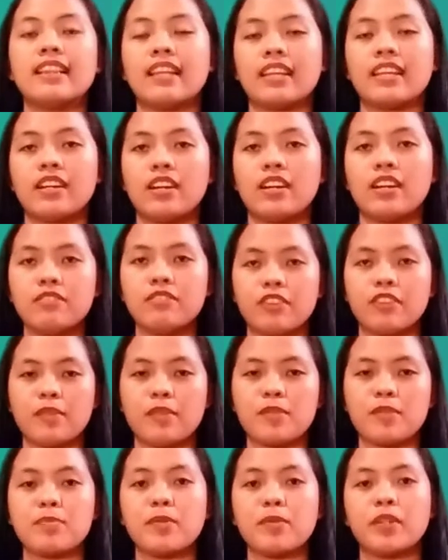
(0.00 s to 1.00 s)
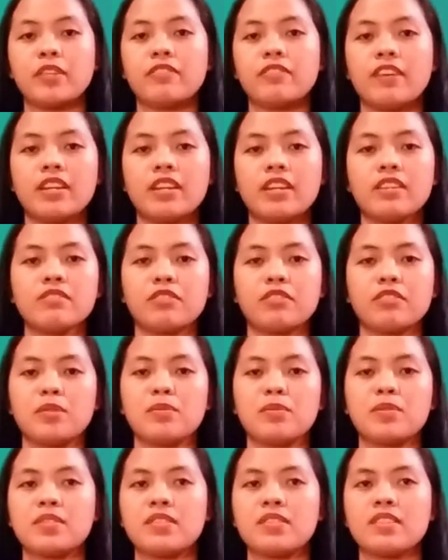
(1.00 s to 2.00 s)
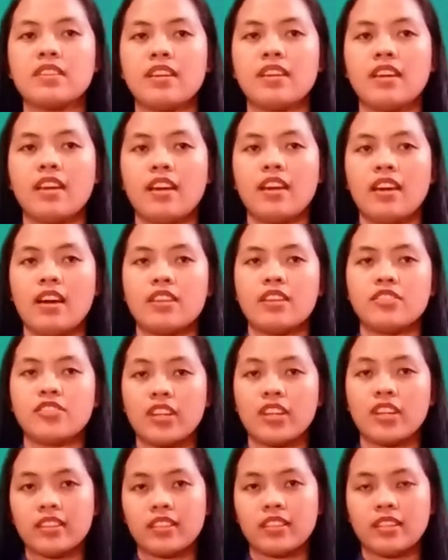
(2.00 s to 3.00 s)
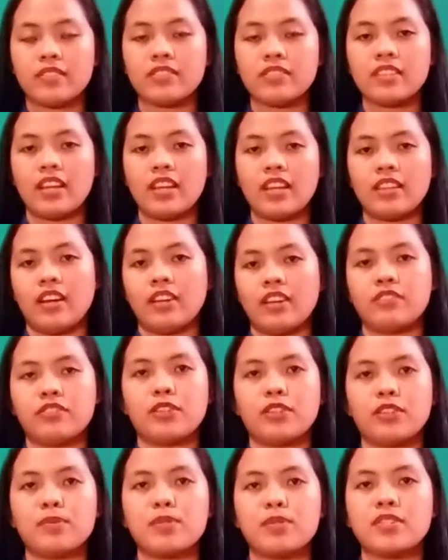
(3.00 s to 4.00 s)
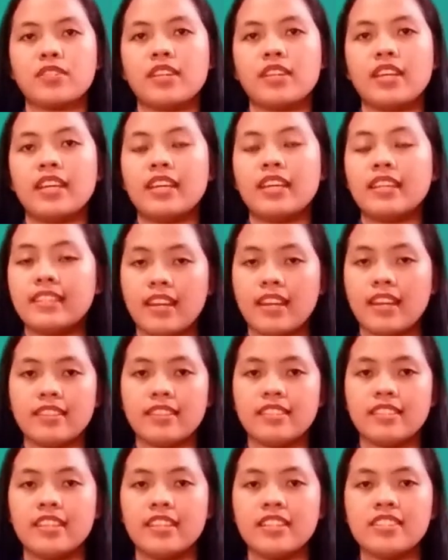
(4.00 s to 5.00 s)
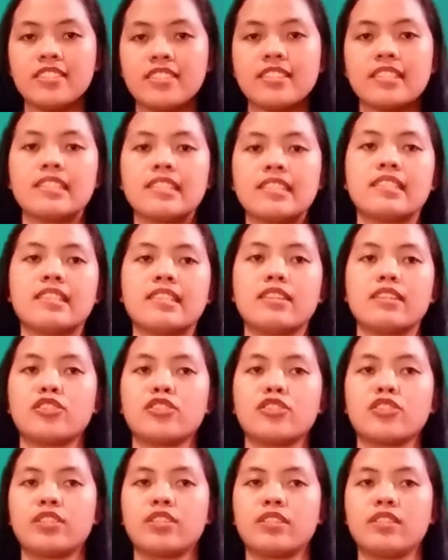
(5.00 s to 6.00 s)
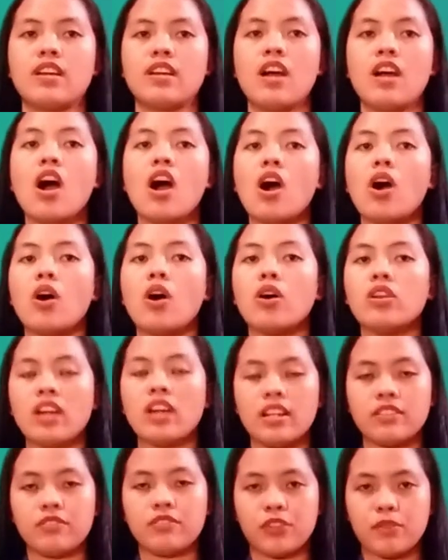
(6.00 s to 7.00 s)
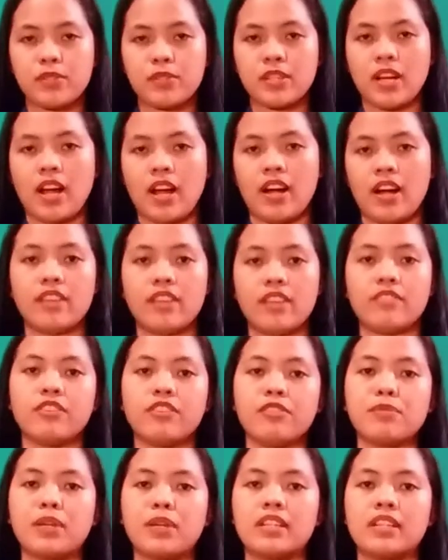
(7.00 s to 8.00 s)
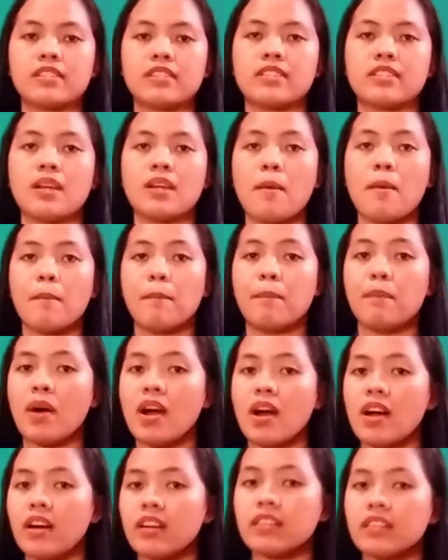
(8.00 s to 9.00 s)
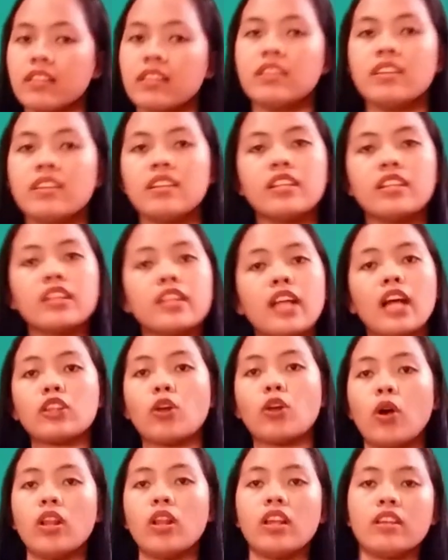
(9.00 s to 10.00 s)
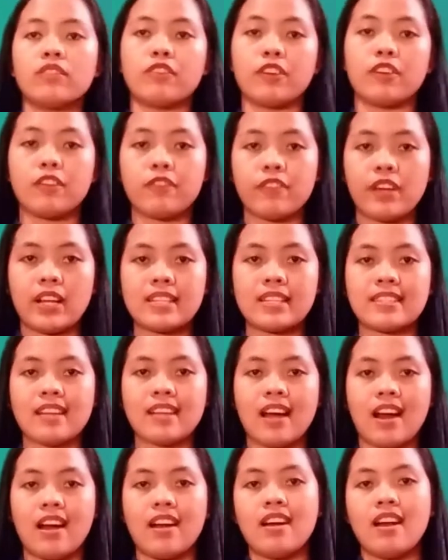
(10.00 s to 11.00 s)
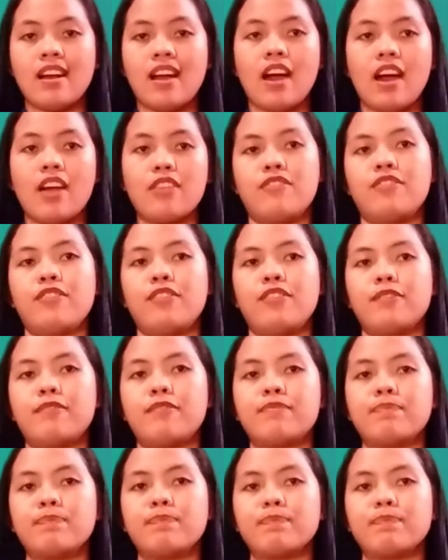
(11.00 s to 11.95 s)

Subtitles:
like adverbs modifying verbs, adjectives, and adverbs. Yet, here's the distinction. All adverbs are adverbials, but not all adverbials are adverb.